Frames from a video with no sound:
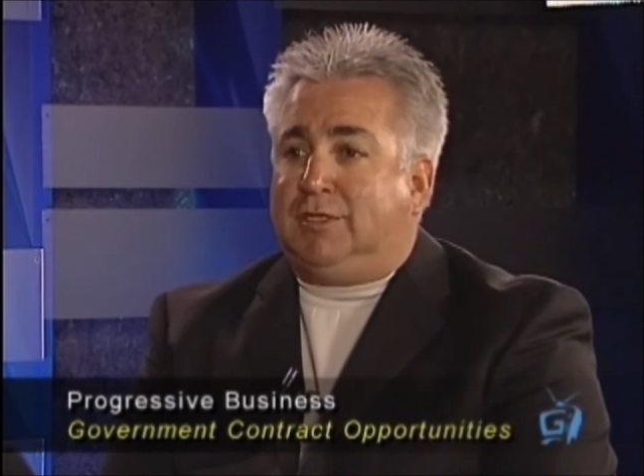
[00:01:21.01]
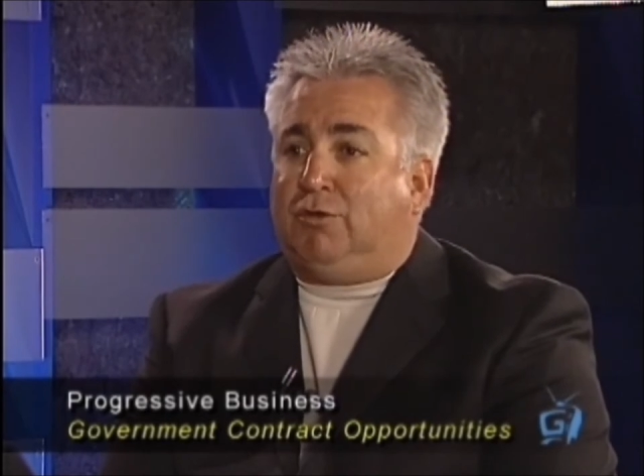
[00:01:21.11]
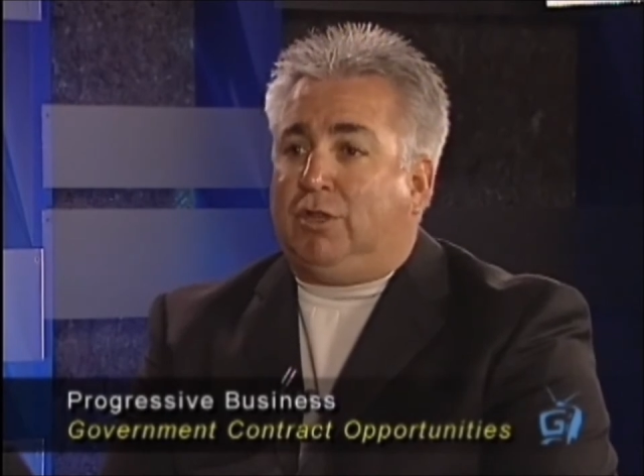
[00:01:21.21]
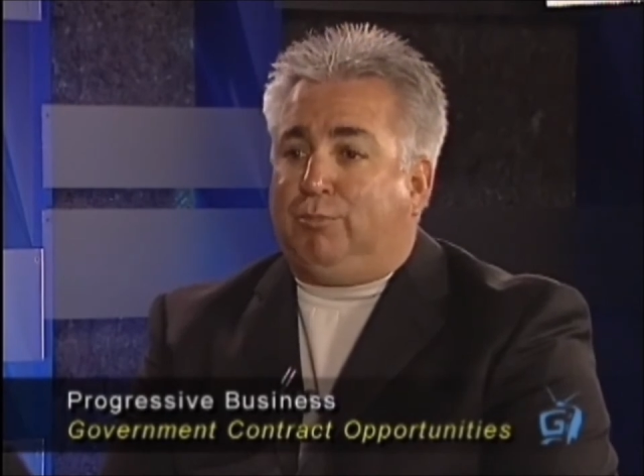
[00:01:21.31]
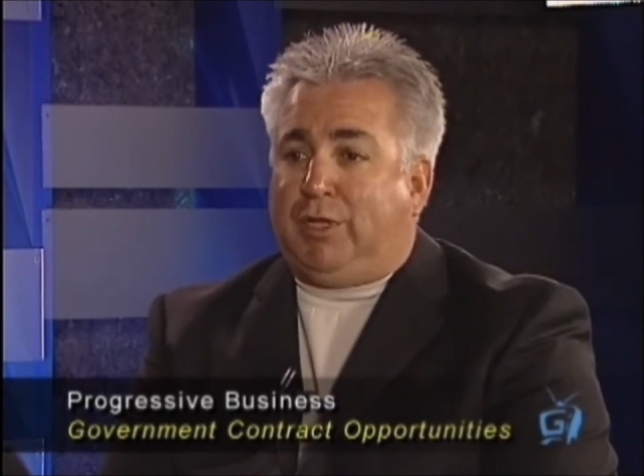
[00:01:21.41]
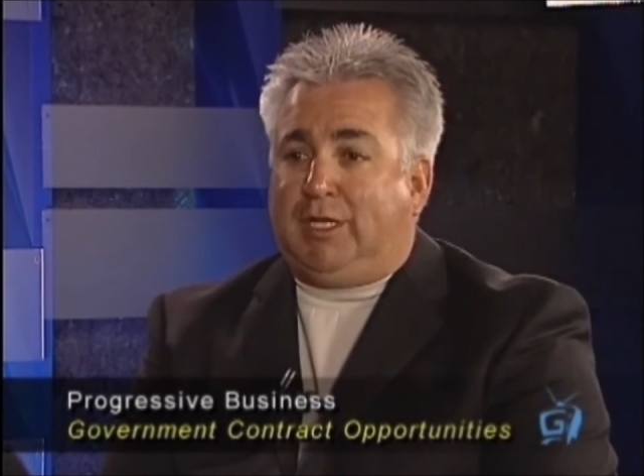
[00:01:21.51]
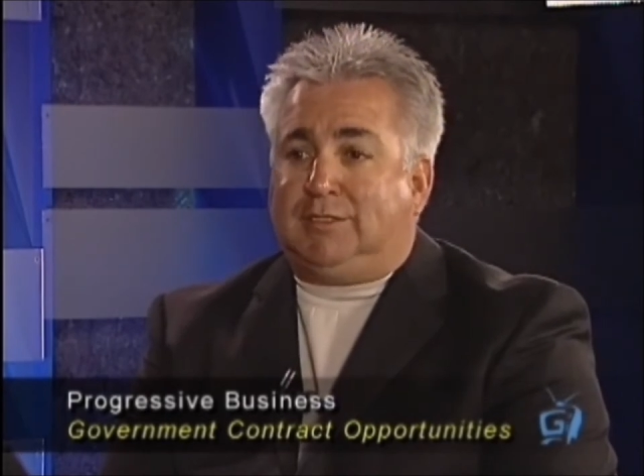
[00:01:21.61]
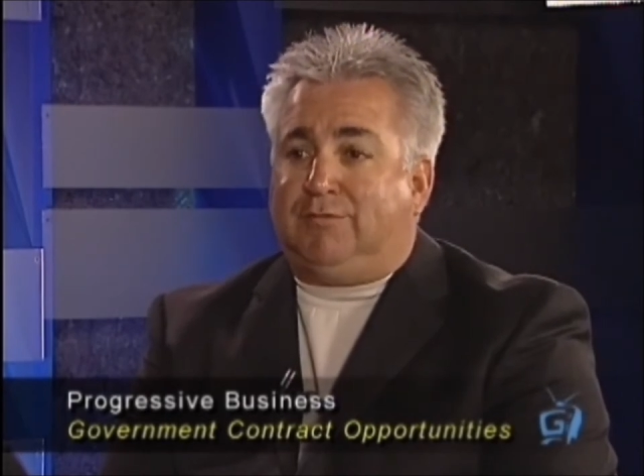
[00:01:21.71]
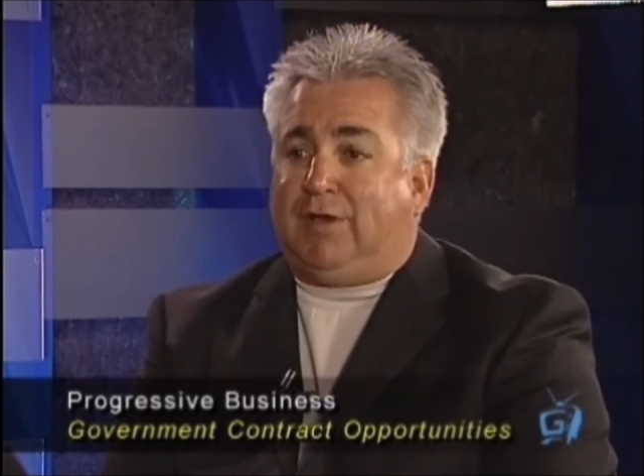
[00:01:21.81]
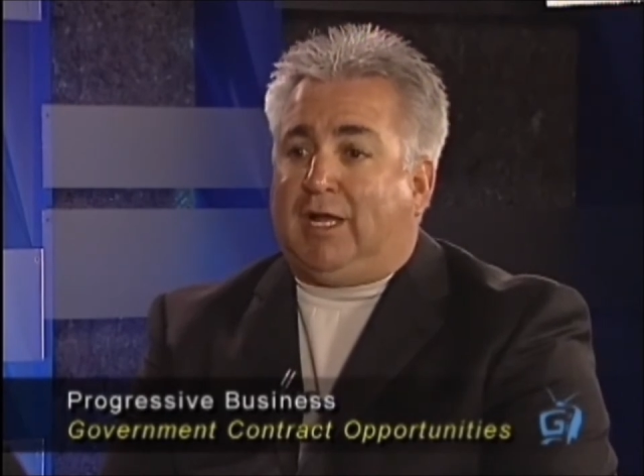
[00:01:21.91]
or the peaks
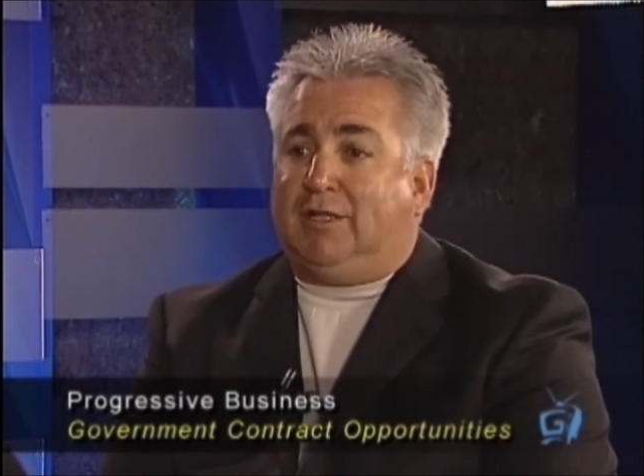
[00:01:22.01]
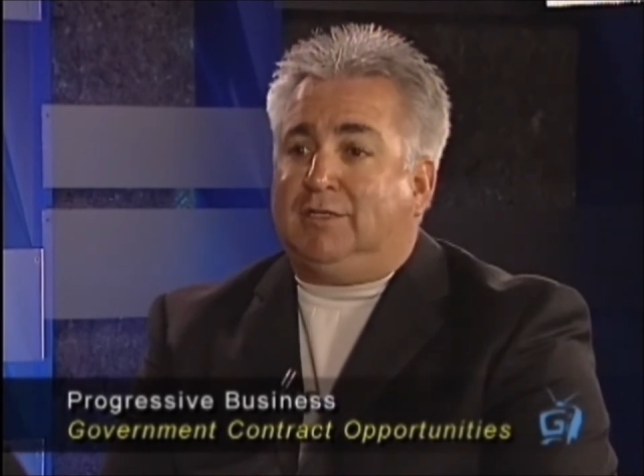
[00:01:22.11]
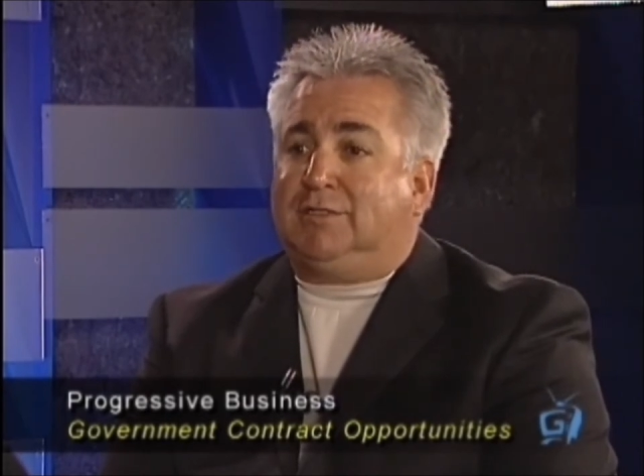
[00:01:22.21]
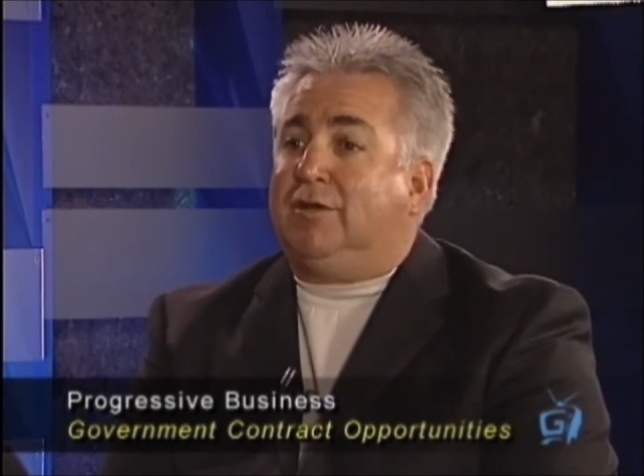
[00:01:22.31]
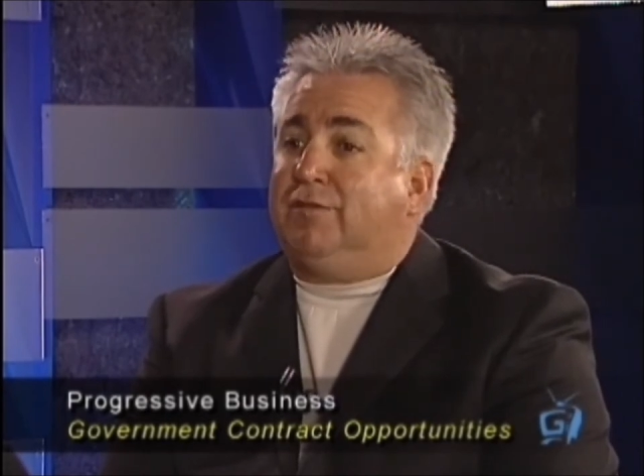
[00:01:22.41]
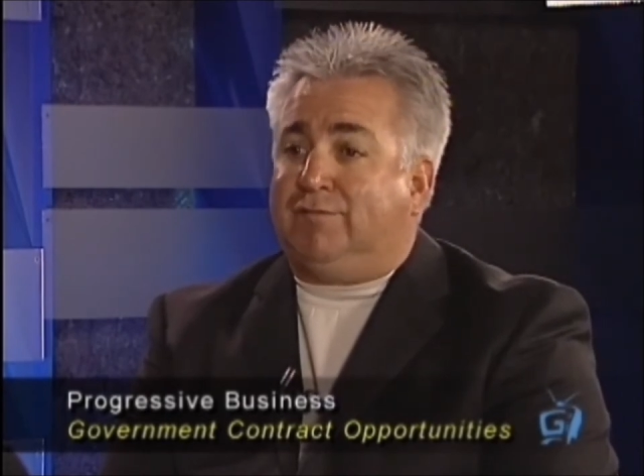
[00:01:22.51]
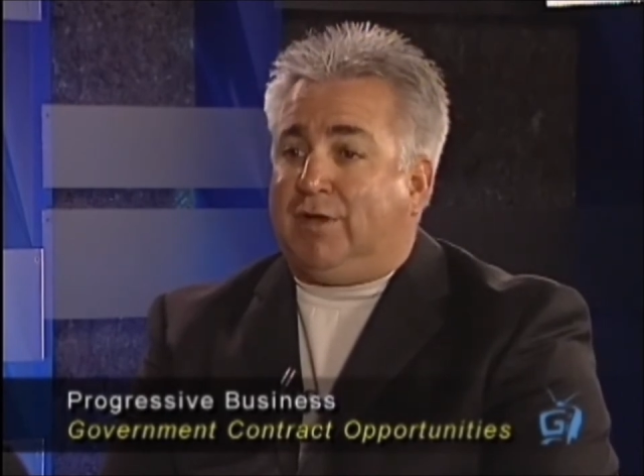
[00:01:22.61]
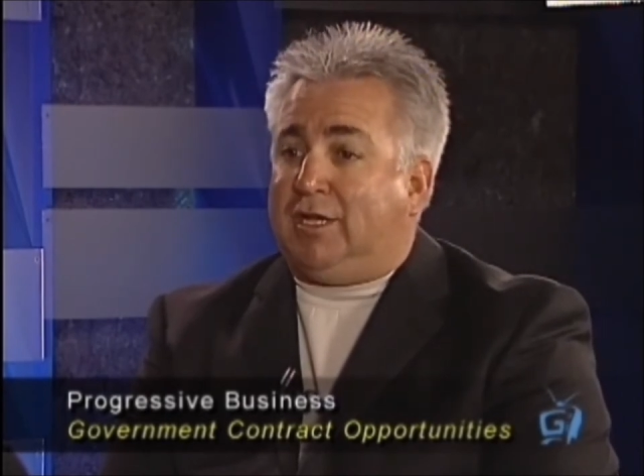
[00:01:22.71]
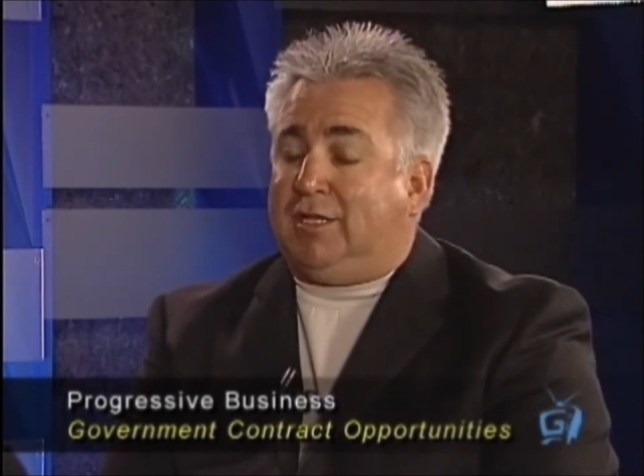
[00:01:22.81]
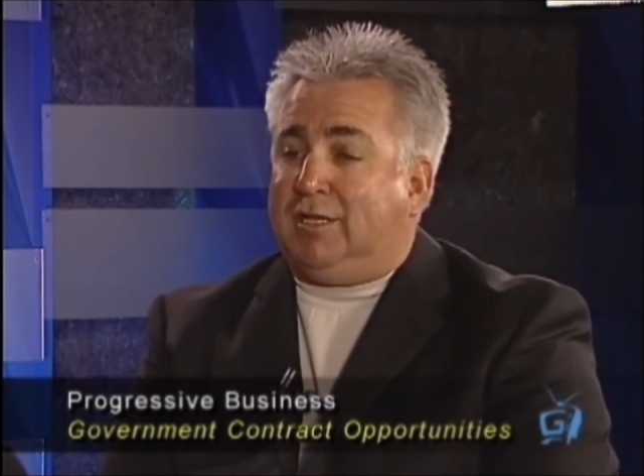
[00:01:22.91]
and valleys of the
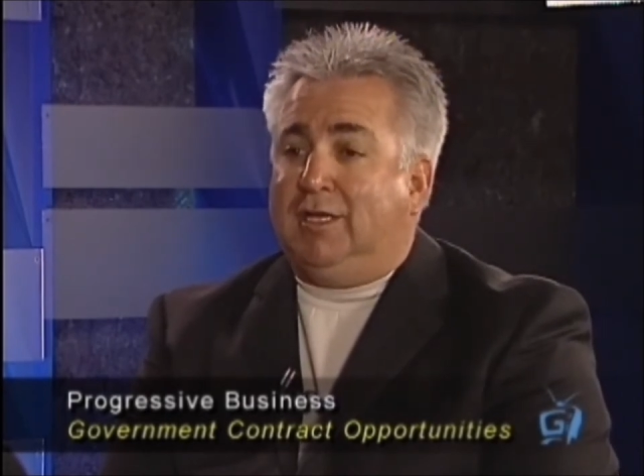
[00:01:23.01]
funding.